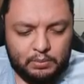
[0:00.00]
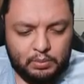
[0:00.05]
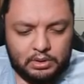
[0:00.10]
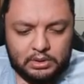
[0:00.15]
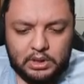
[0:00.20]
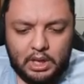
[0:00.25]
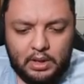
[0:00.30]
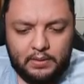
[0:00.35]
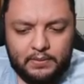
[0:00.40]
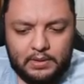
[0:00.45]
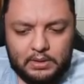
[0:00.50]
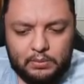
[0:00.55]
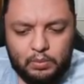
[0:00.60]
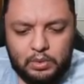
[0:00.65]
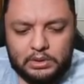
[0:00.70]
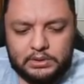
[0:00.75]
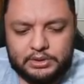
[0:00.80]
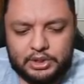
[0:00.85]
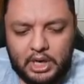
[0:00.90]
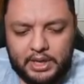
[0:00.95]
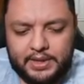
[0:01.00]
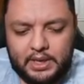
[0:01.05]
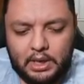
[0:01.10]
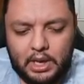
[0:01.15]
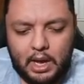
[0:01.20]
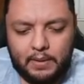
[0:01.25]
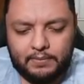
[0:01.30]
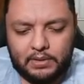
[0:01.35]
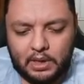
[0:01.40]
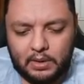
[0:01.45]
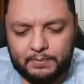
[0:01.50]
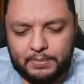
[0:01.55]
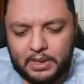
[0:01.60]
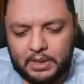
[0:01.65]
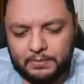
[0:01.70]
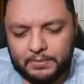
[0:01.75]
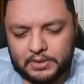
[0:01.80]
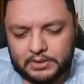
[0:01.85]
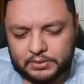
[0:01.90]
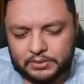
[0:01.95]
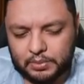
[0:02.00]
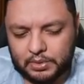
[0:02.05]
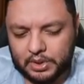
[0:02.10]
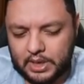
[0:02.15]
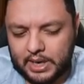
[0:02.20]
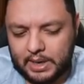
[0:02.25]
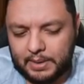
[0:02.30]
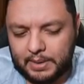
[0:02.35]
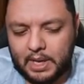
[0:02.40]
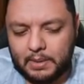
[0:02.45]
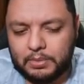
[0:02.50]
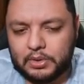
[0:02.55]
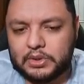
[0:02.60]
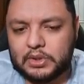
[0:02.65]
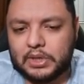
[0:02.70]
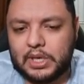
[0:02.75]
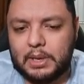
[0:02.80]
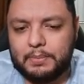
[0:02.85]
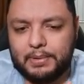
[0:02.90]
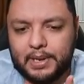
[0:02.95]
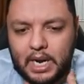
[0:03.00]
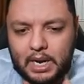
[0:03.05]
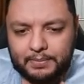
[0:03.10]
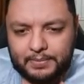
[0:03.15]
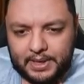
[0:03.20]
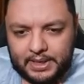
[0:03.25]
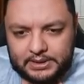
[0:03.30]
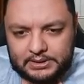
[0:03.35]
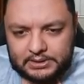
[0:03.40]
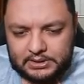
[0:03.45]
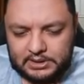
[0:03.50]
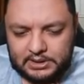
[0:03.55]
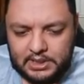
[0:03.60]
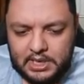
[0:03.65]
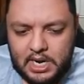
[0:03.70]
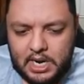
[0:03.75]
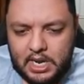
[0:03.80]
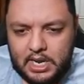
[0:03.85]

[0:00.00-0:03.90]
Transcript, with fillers: we'll we'll draw the love love beam because we're gonna be able to keep it up next turn